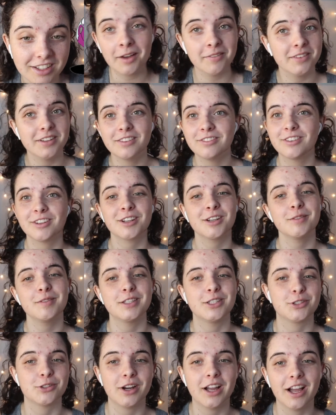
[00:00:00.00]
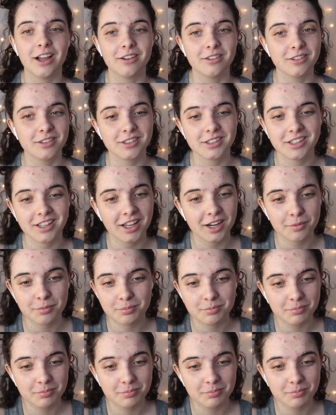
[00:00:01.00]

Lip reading: I mean, if you're going to be drowned, you got to